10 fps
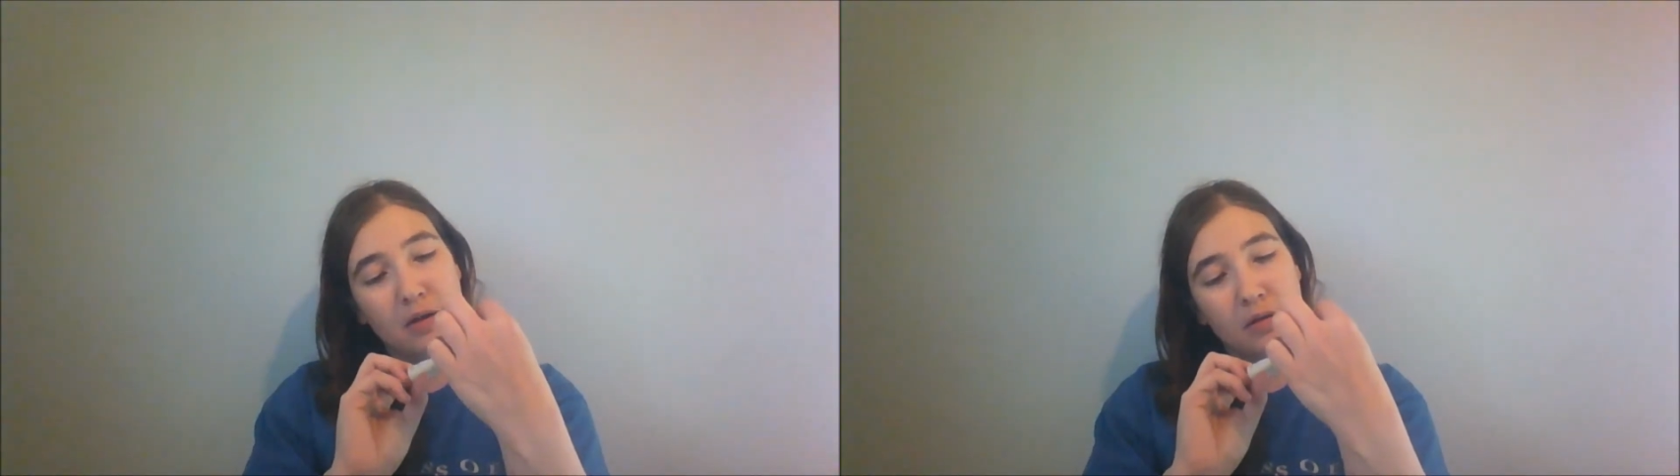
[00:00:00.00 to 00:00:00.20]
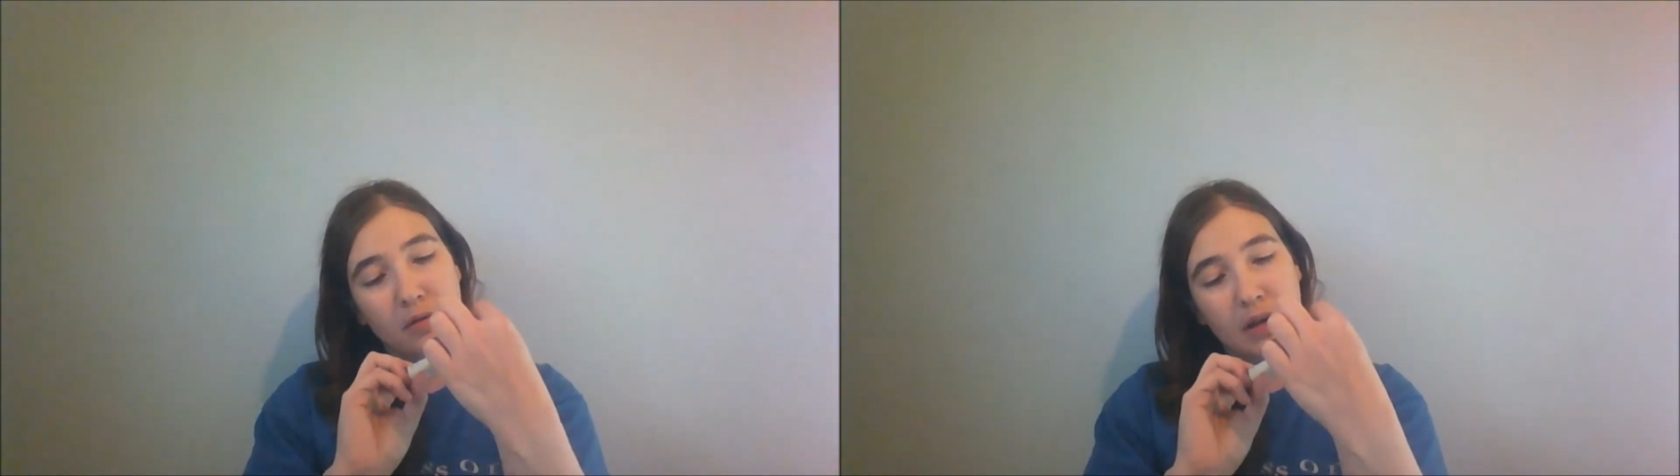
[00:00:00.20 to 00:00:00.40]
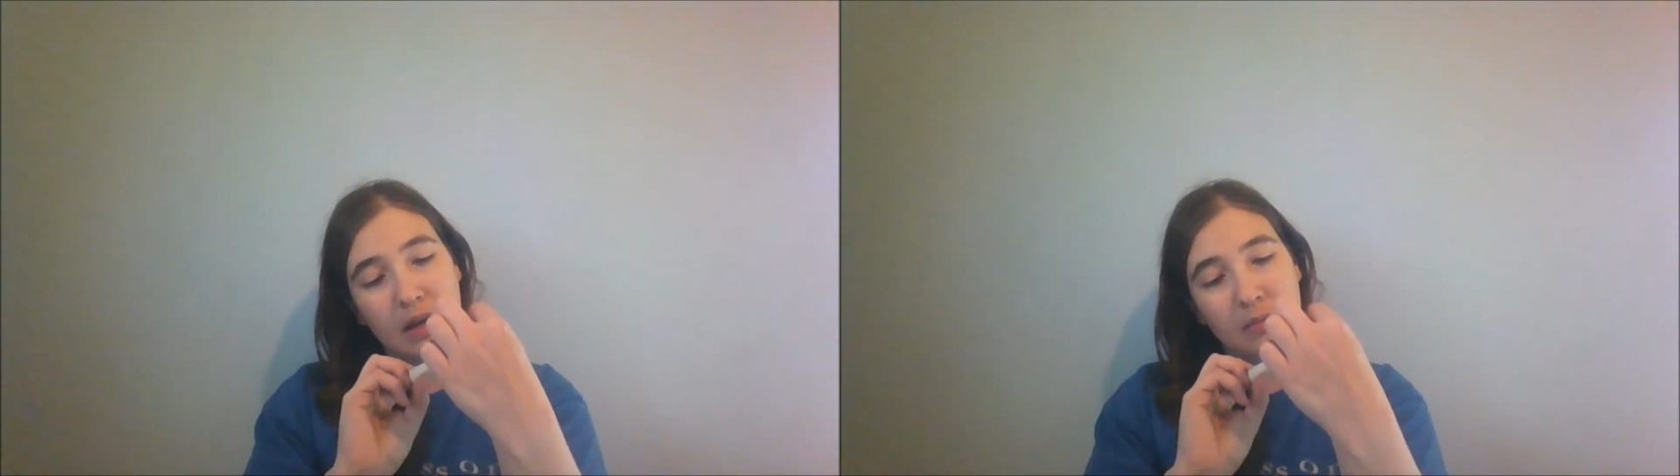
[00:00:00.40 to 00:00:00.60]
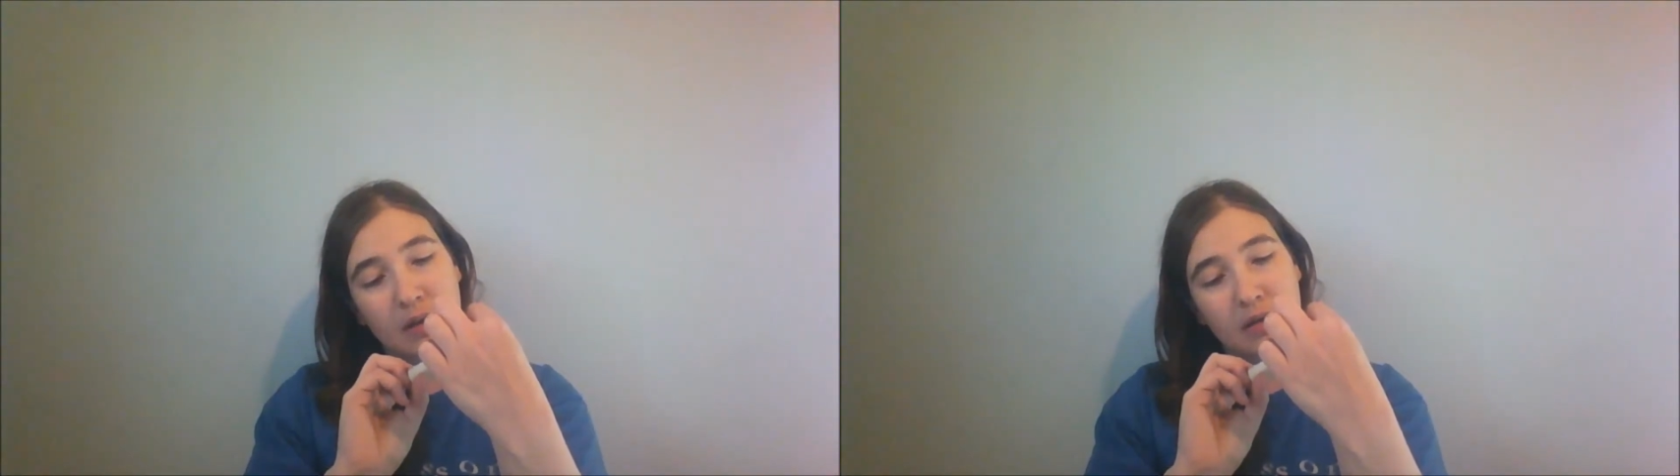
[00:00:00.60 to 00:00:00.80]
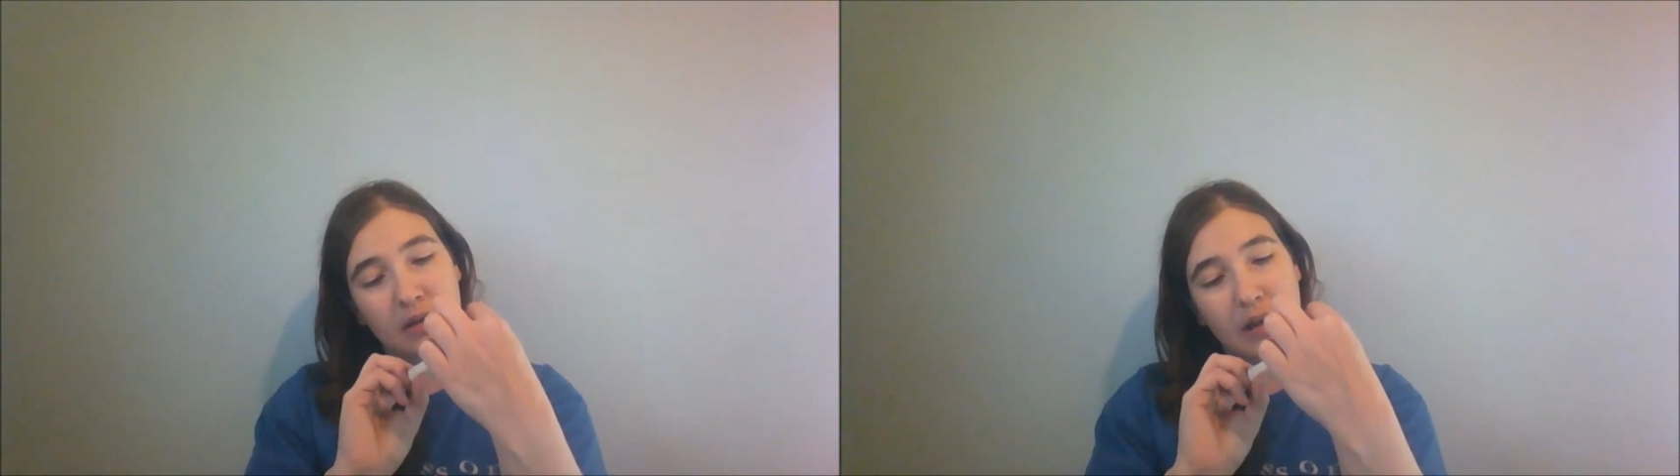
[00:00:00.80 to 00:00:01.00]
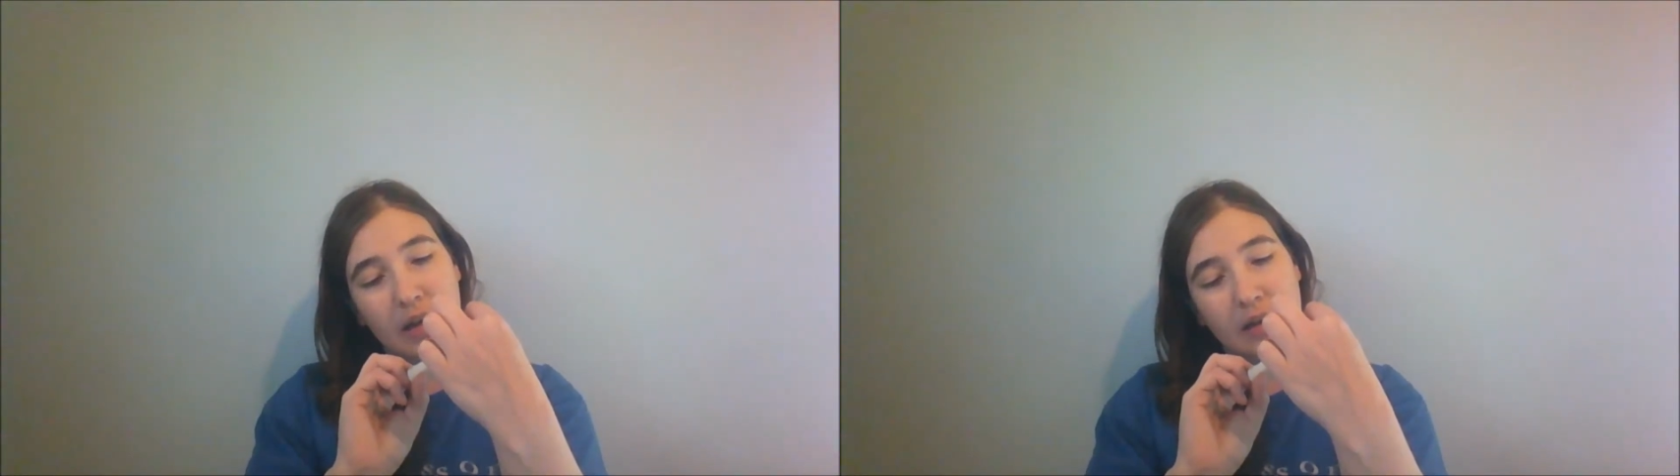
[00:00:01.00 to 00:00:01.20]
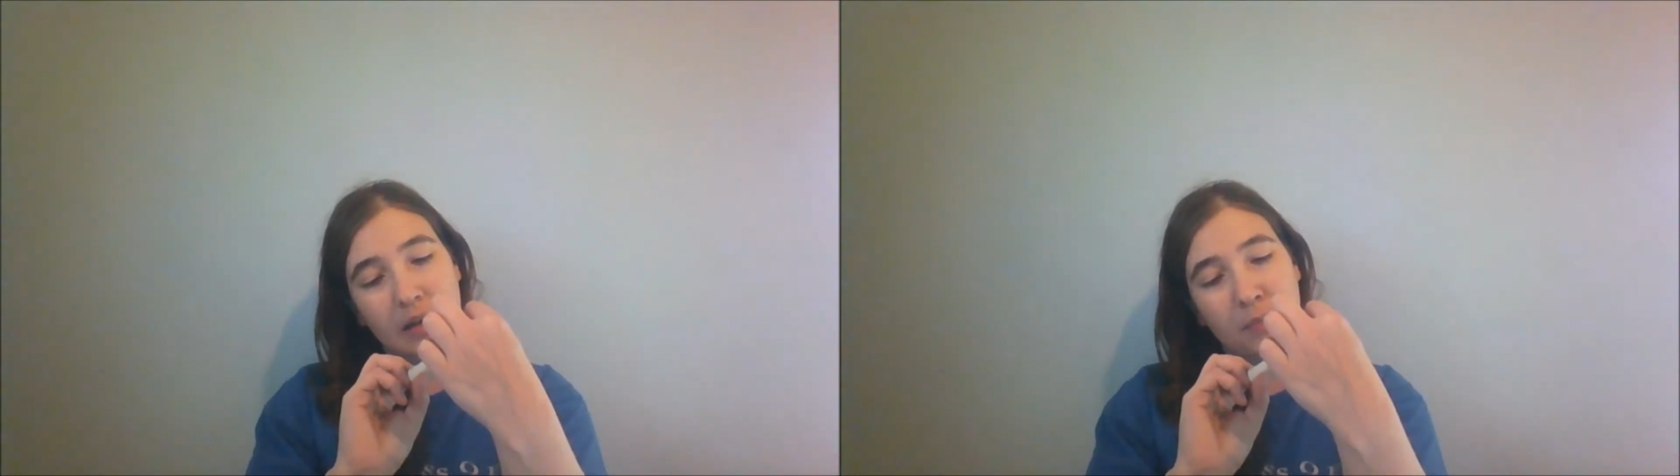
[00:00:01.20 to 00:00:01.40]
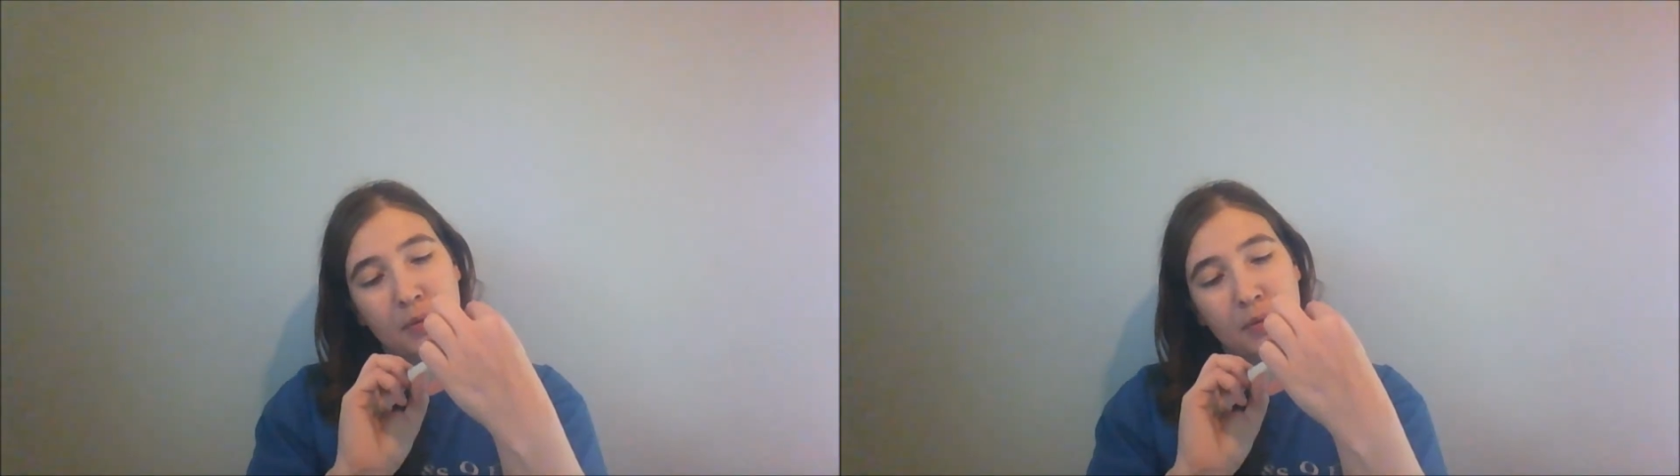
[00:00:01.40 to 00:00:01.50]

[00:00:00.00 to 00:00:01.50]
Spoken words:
Bio Cameo